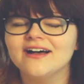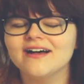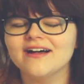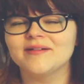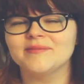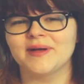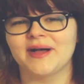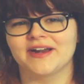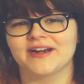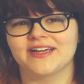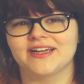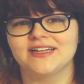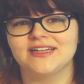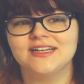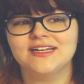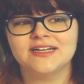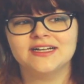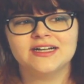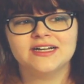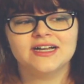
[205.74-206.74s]
about it,
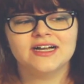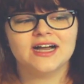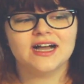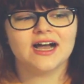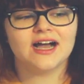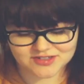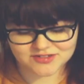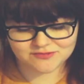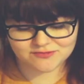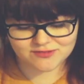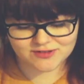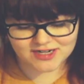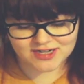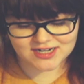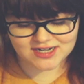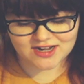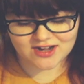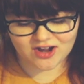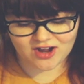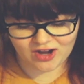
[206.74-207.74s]
a
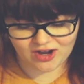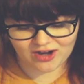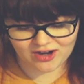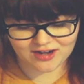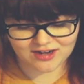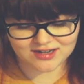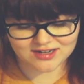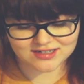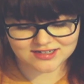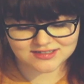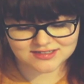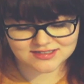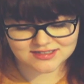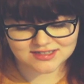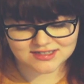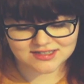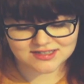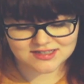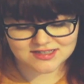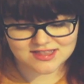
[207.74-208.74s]
really hard
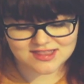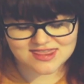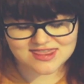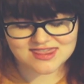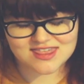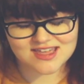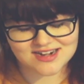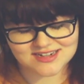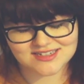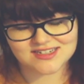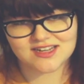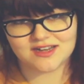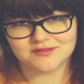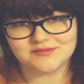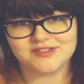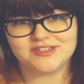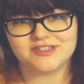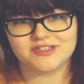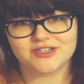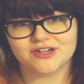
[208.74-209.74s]
thing to come
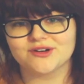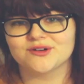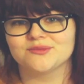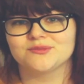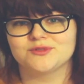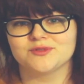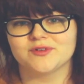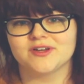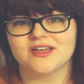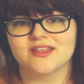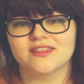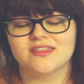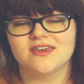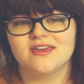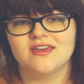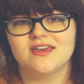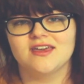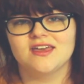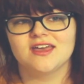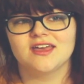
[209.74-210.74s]
to terms with
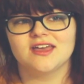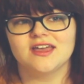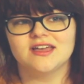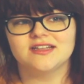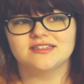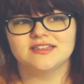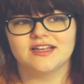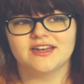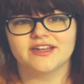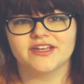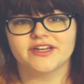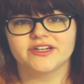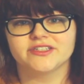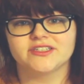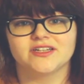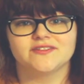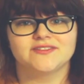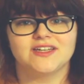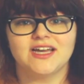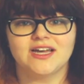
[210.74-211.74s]
is letting
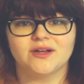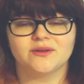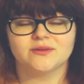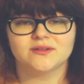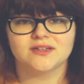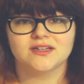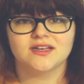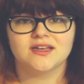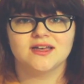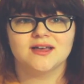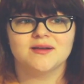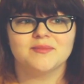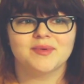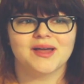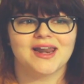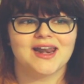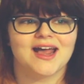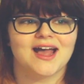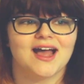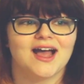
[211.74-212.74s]
yourself down.
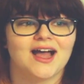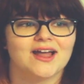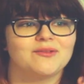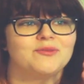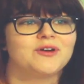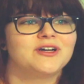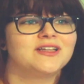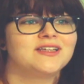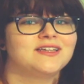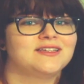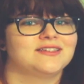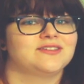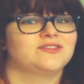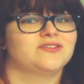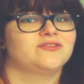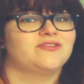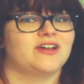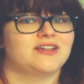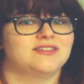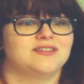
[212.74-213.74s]
But I want to
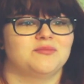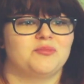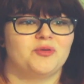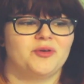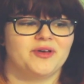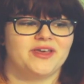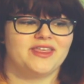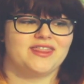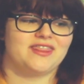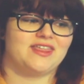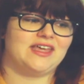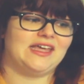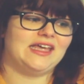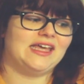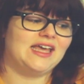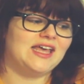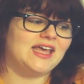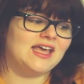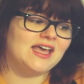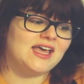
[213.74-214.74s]
stress the point that,
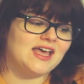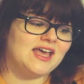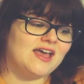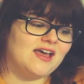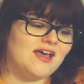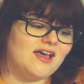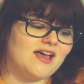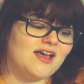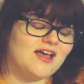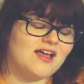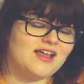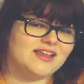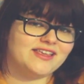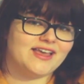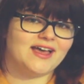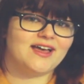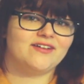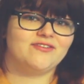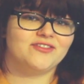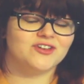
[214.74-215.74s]

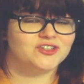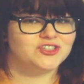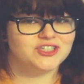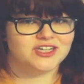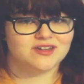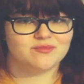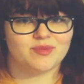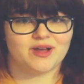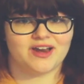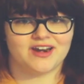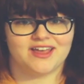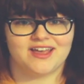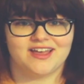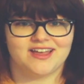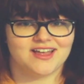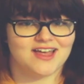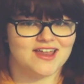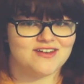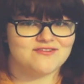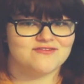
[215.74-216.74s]
yeah, feel shit about it
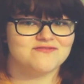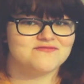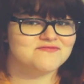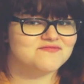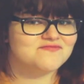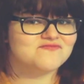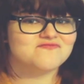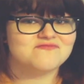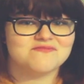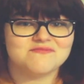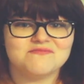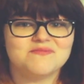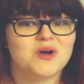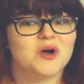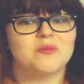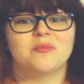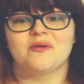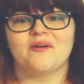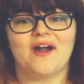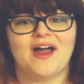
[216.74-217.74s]
and
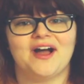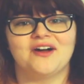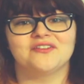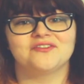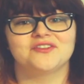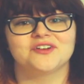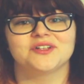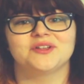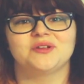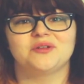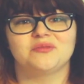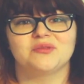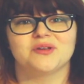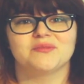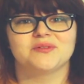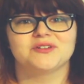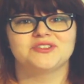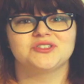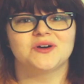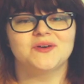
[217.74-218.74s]
mope around for a little bit,
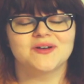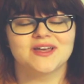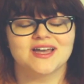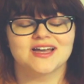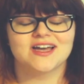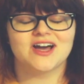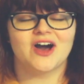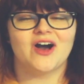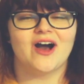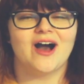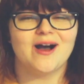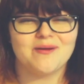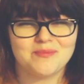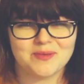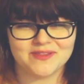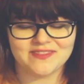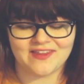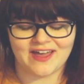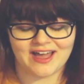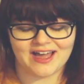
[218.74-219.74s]
but don't get caught up
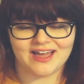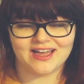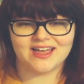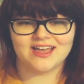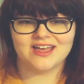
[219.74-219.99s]
in that.